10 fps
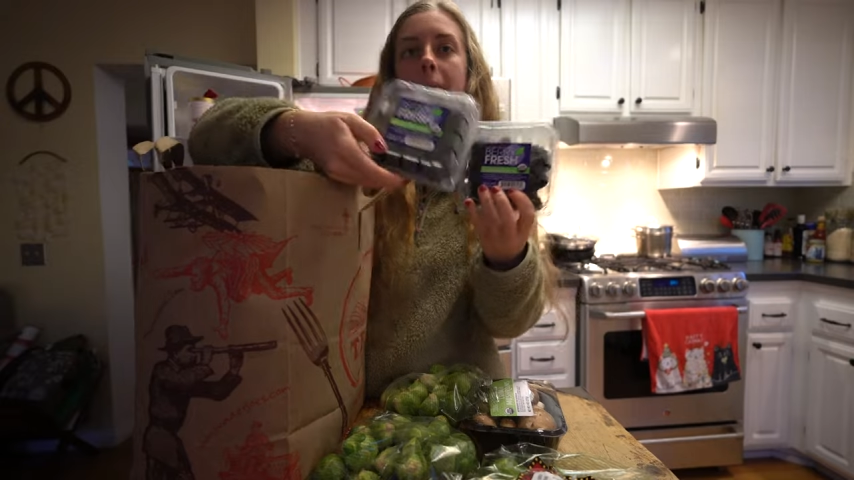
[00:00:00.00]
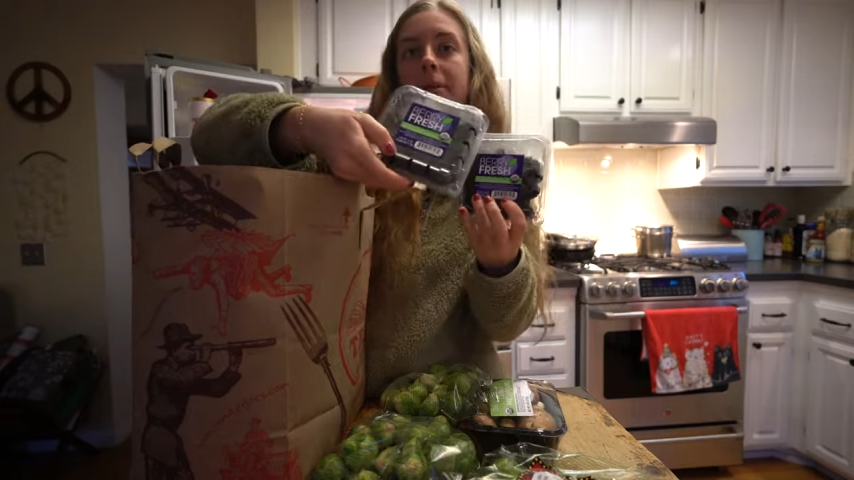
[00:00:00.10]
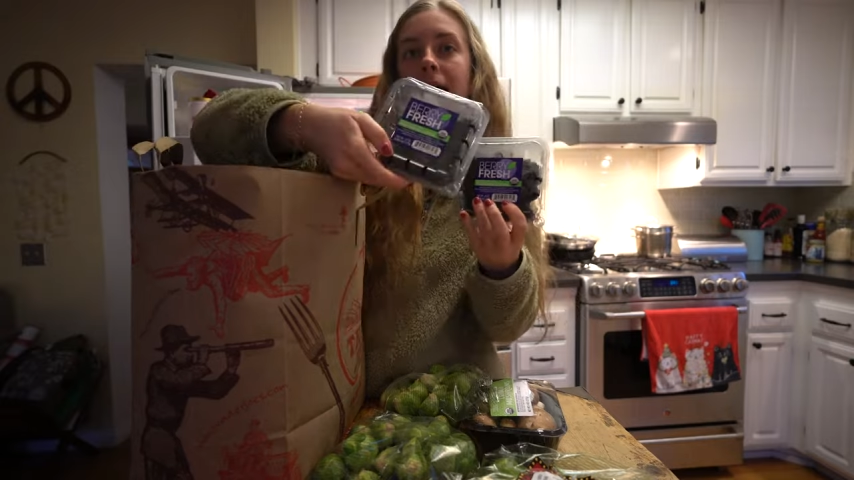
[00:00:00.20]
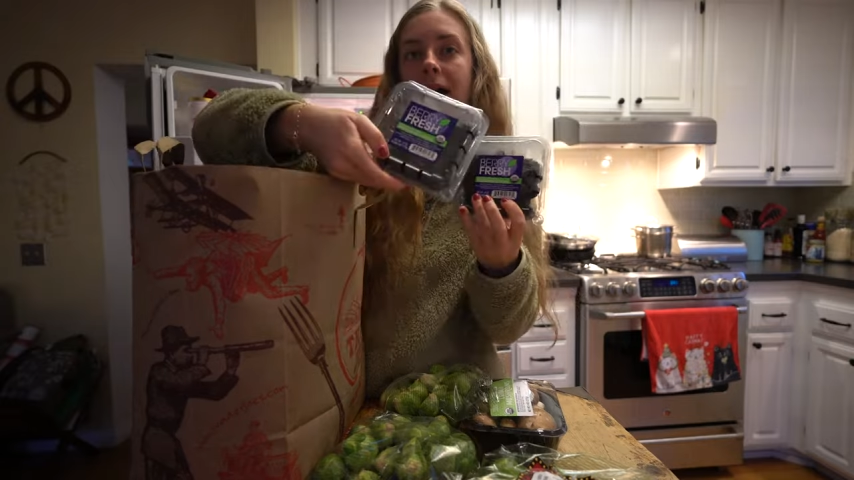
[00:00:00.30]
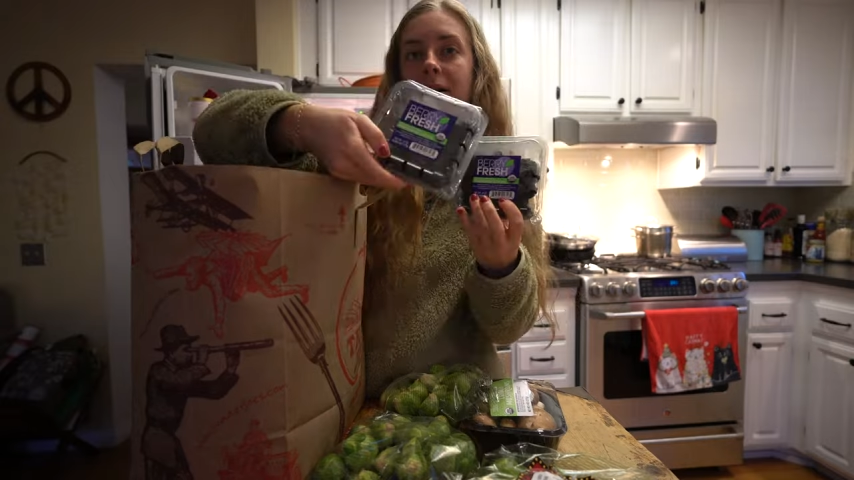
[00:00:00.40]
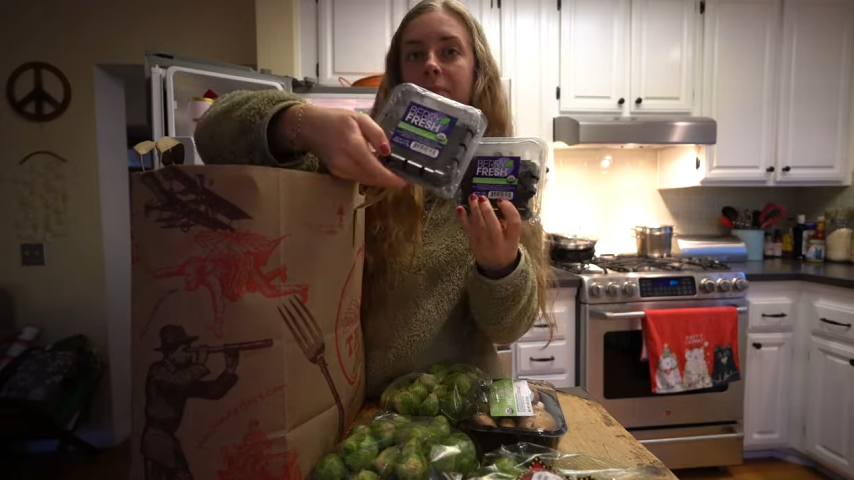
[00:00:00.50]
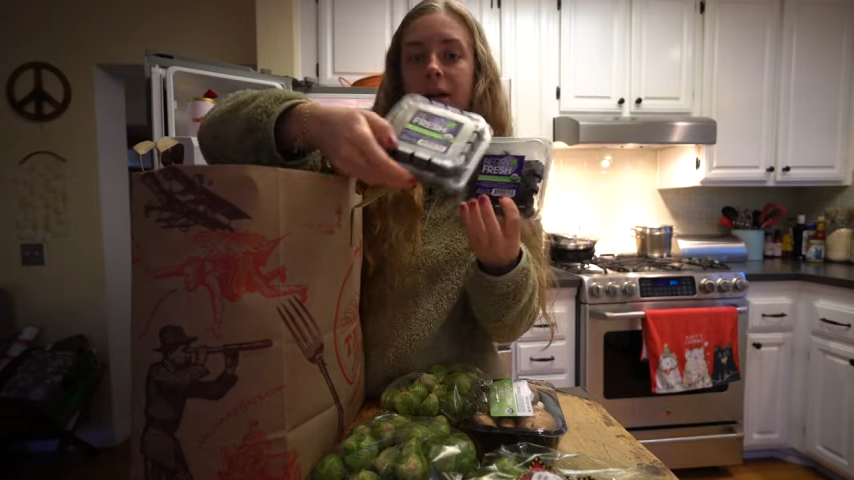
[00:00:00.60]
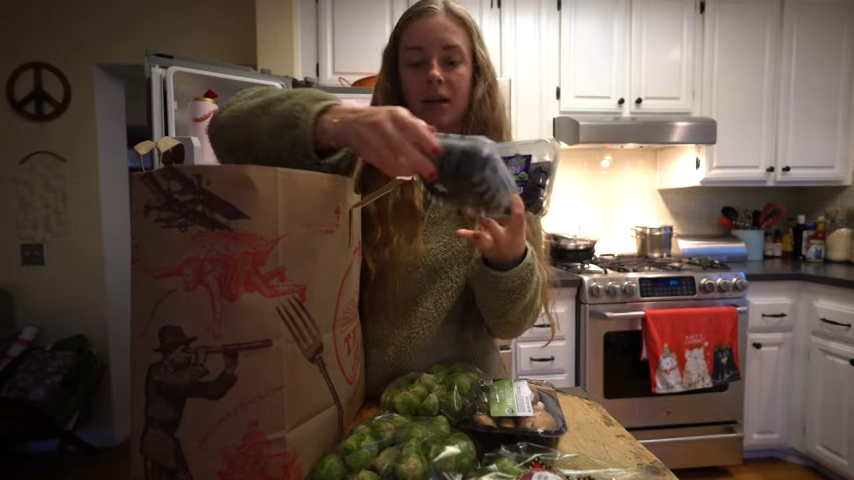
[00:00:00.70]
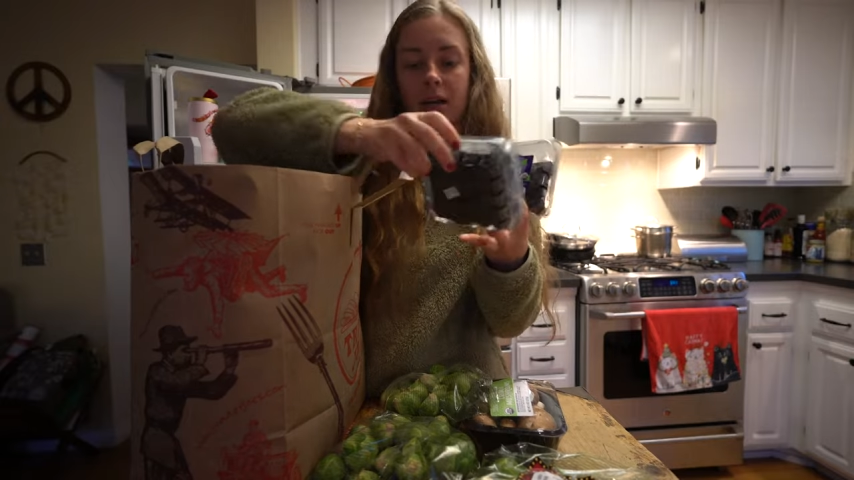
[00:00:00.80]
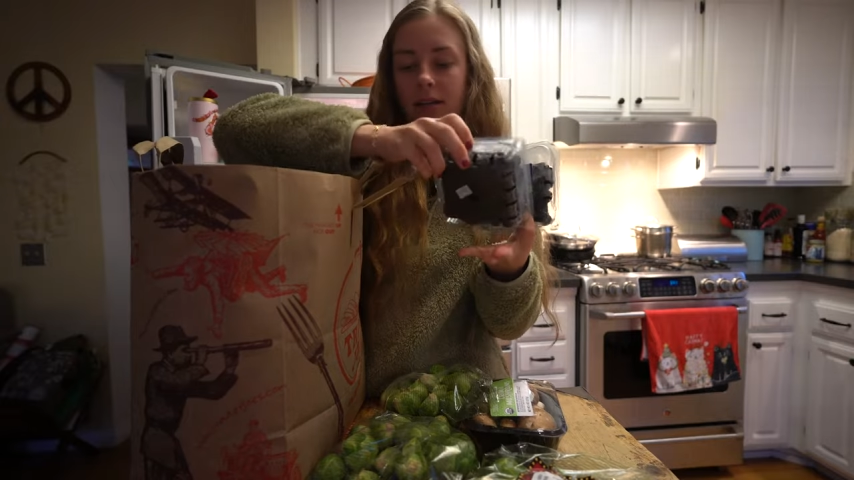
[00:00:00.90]

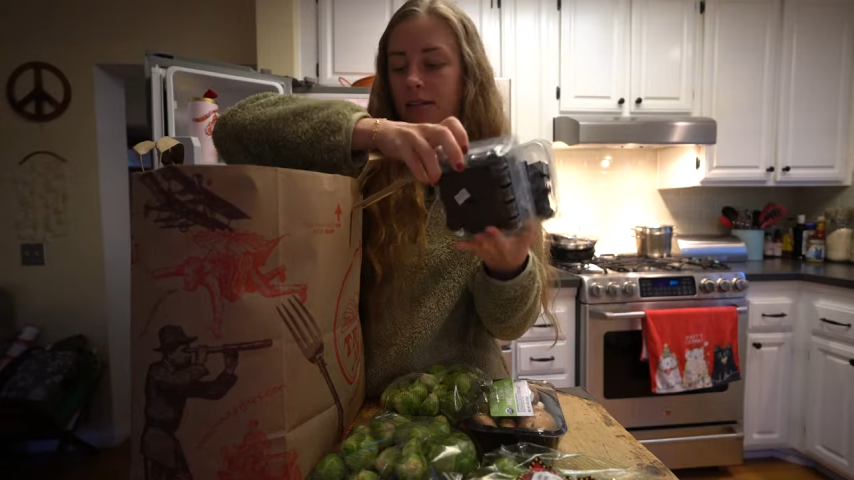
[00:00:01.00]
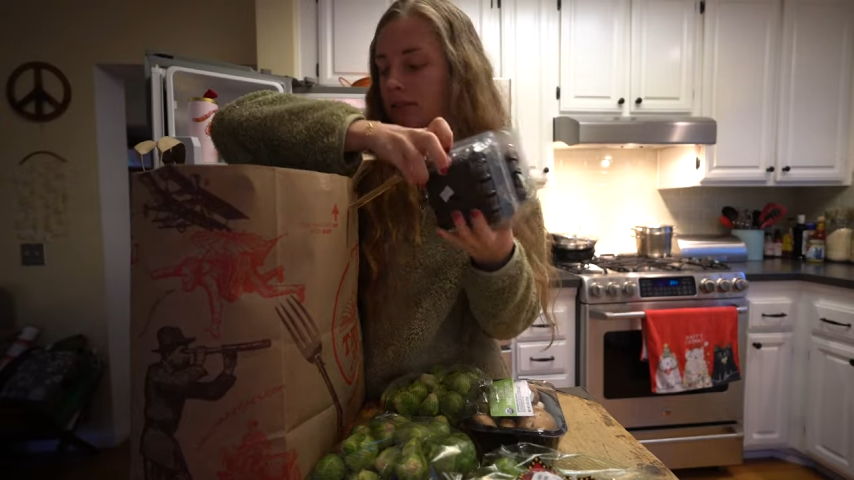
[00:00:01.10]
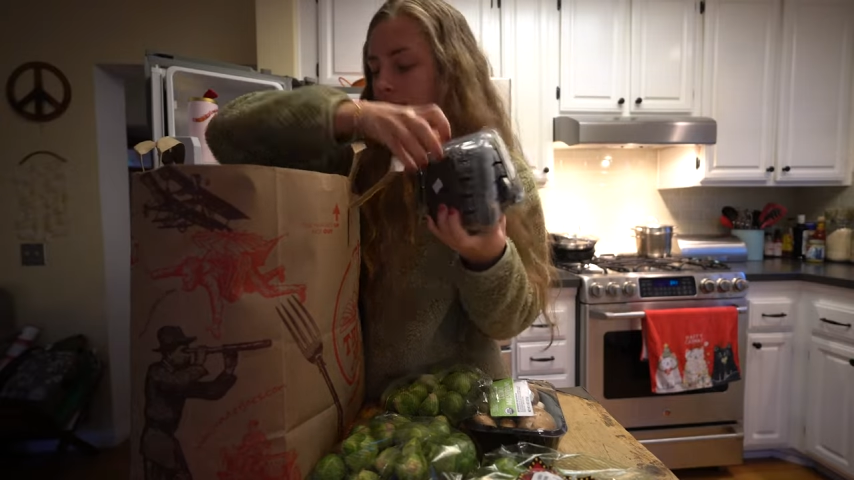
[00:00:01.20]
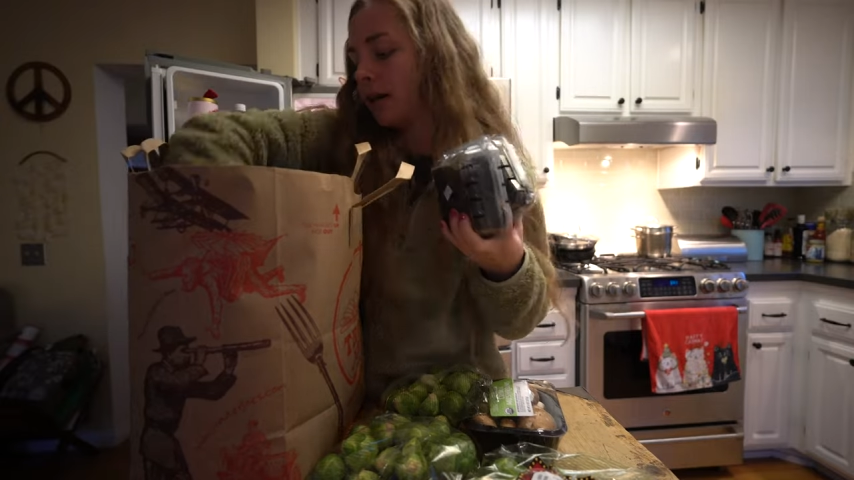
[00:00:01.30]
blackberries